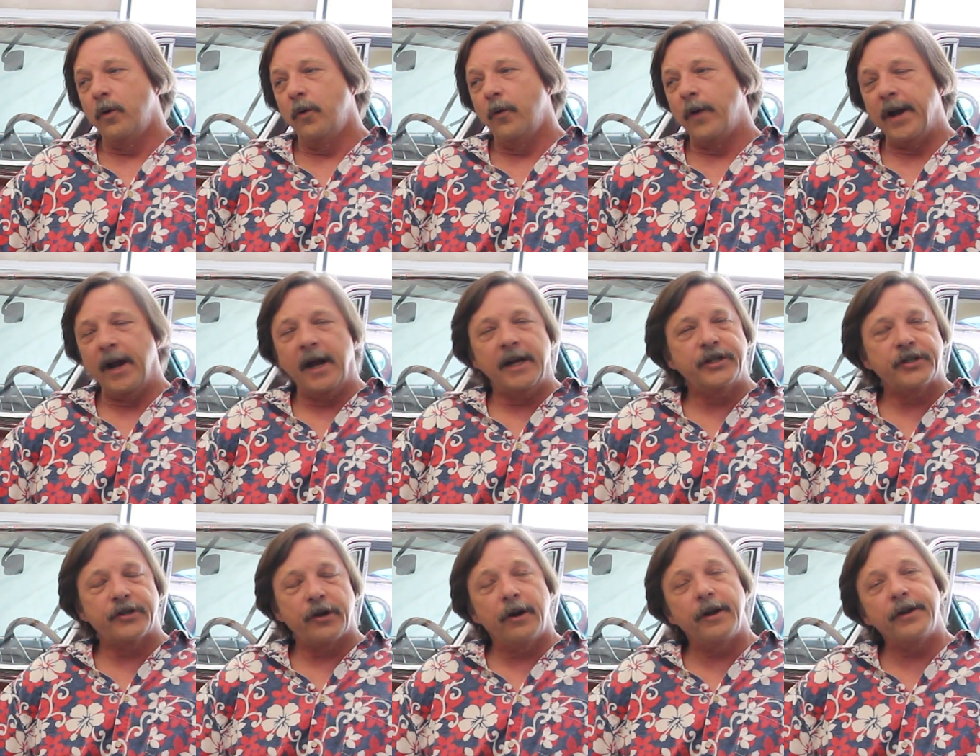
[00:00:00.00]
when I
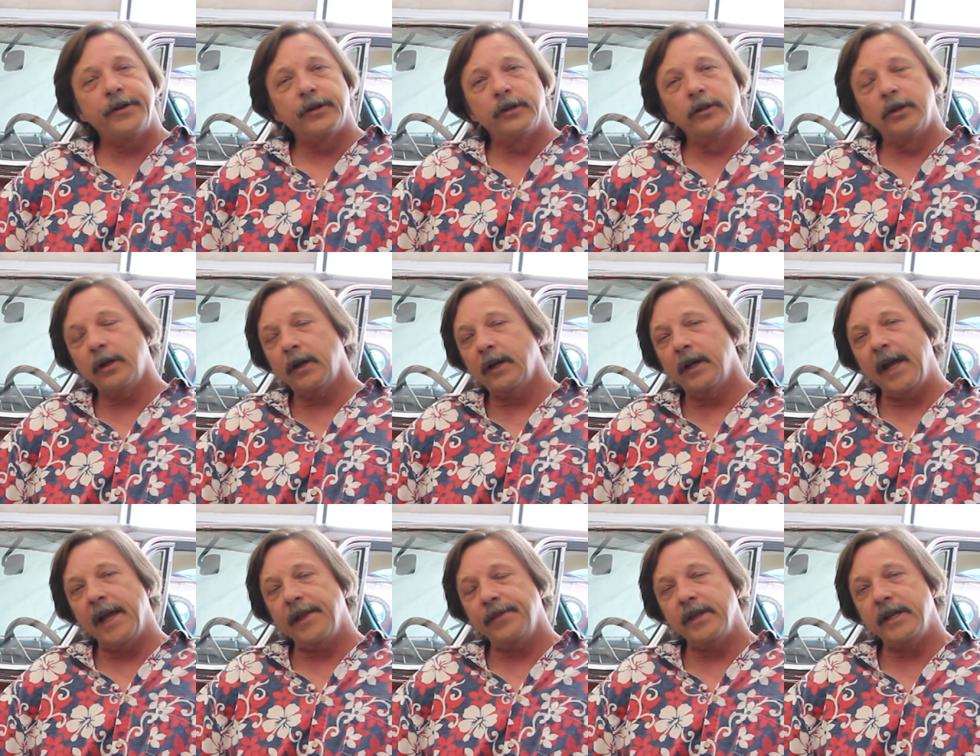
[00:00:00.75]
started to
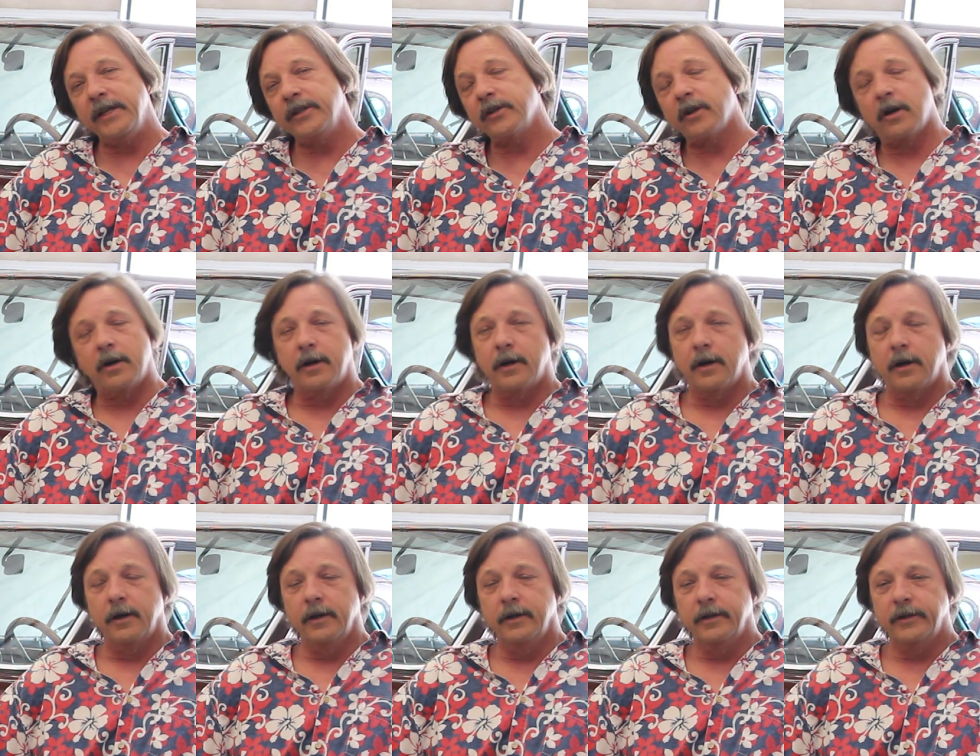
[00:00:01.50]
look at these
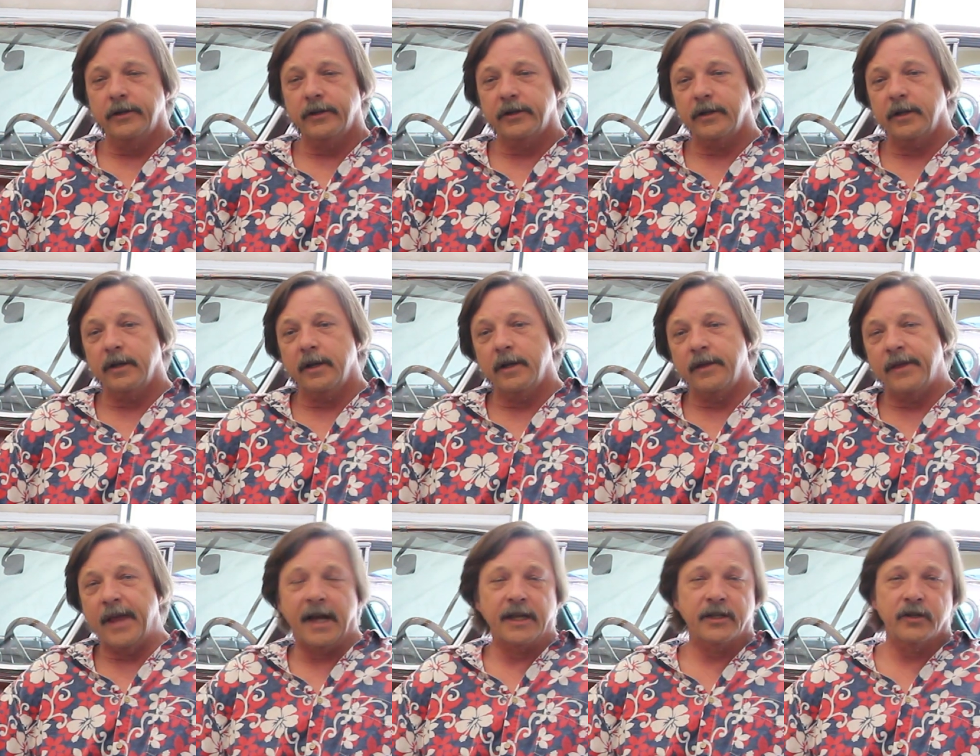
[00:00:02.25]
cars,
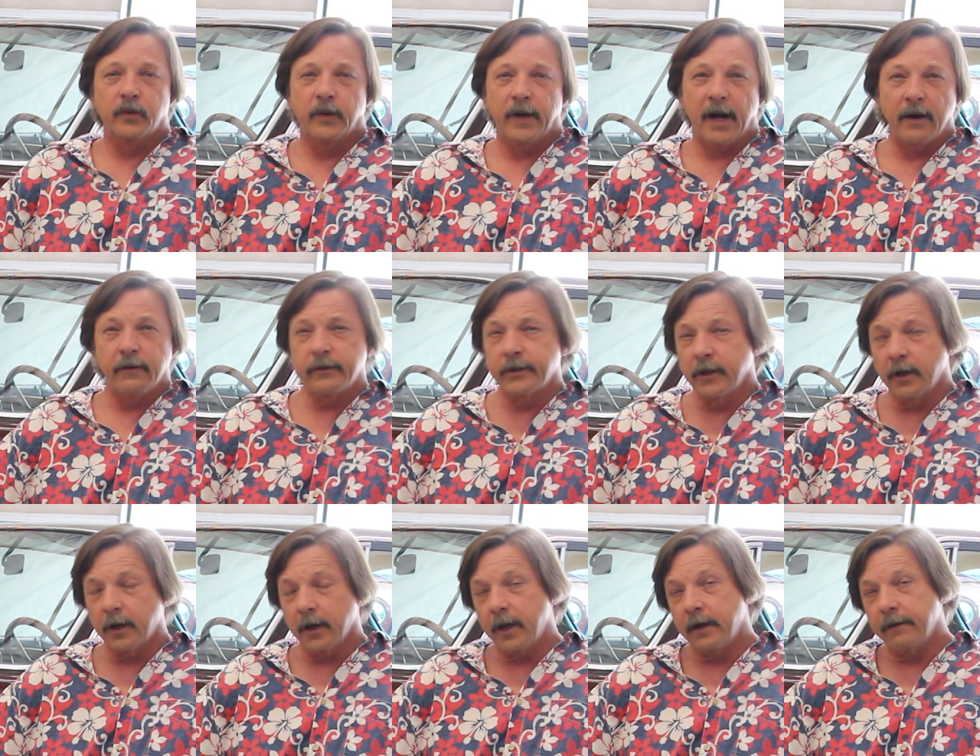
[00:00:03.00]
that's what I was
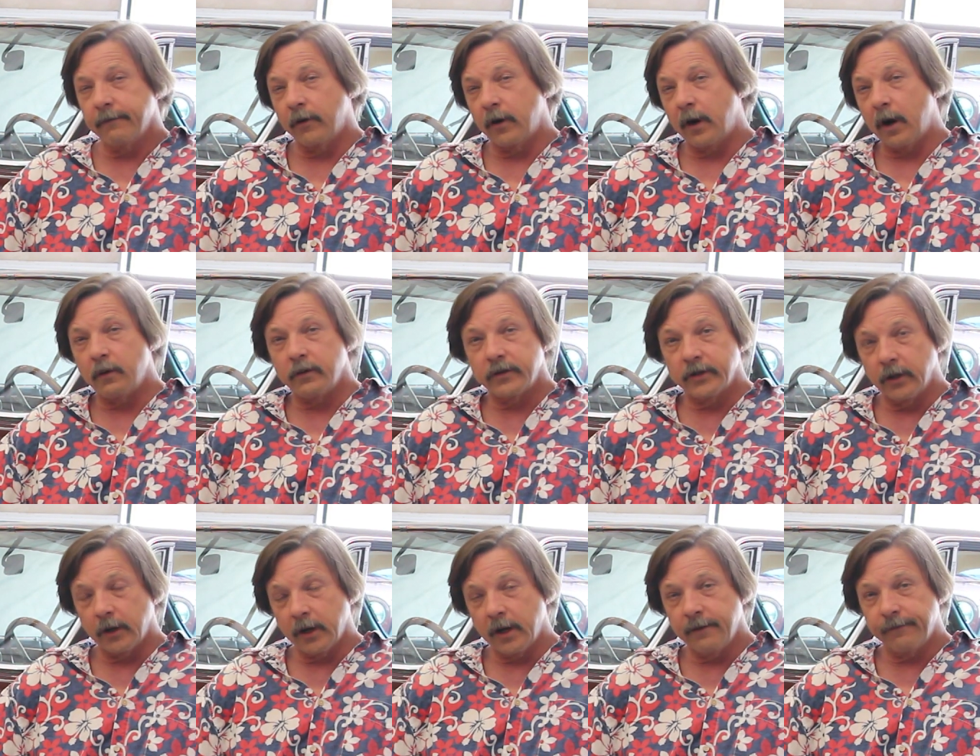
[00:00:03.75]
looking for. I was
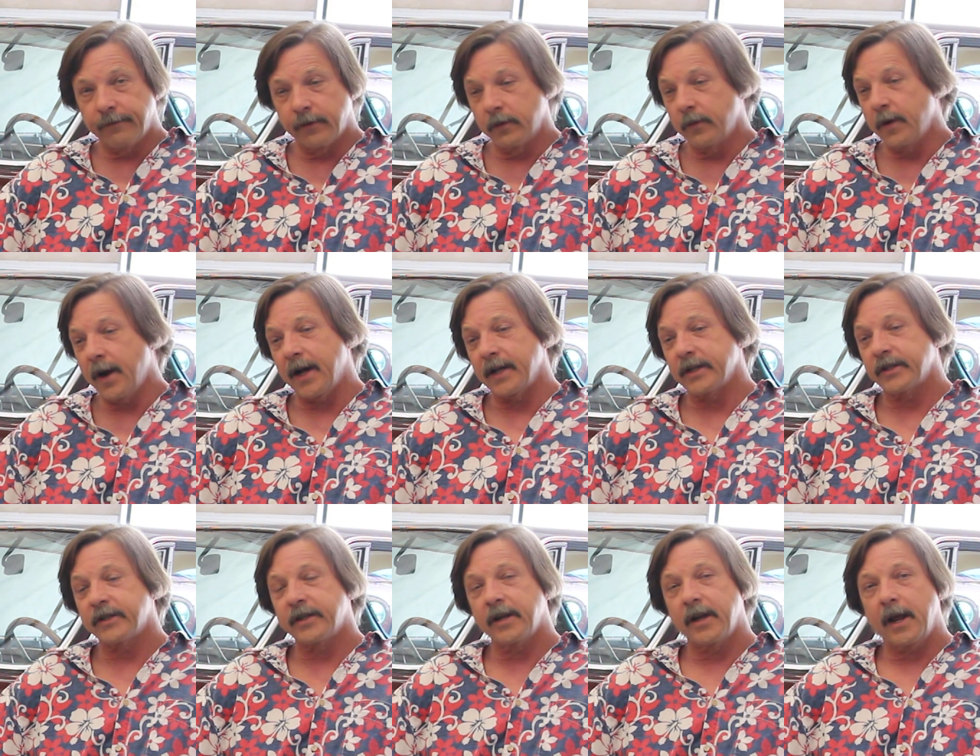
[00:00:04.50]
looking for
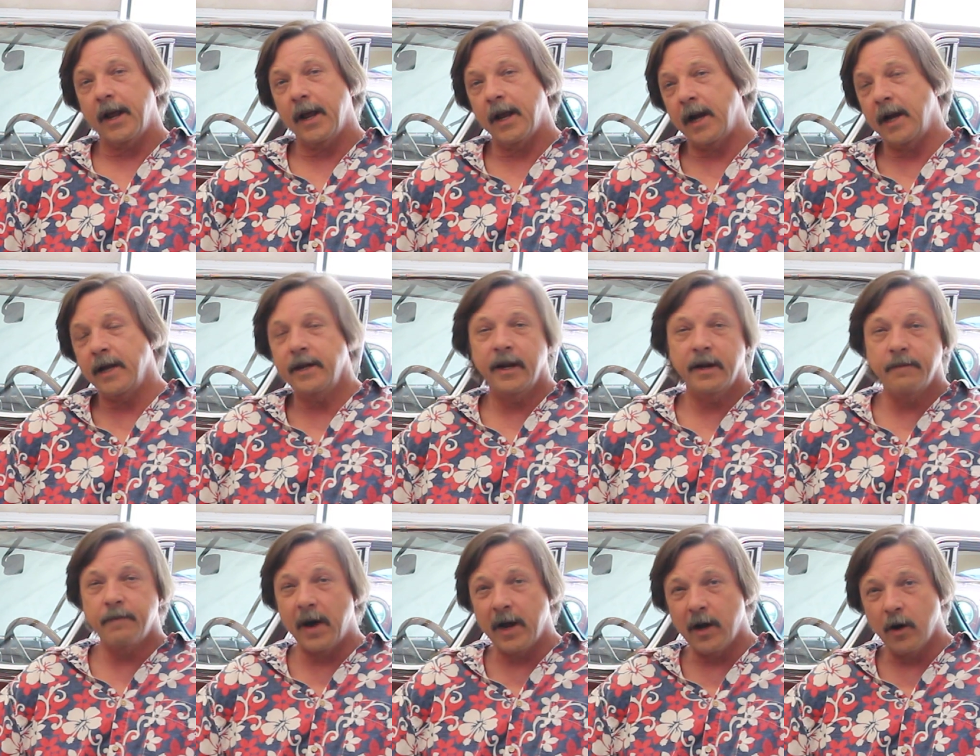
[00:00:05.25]
rust, and I
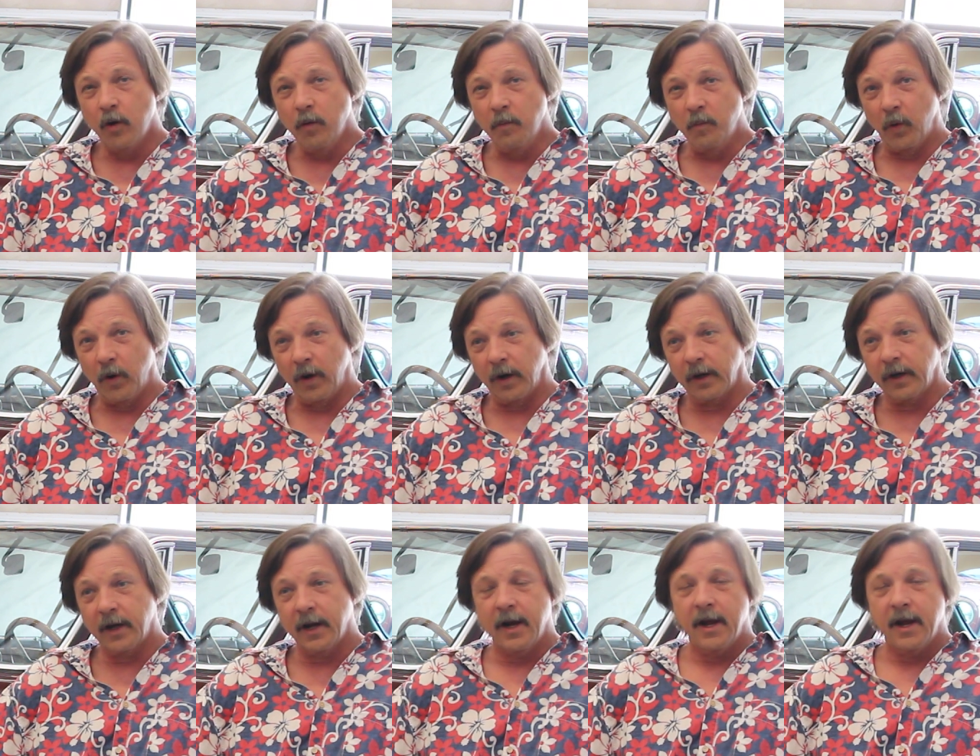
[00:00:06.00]
did my homework.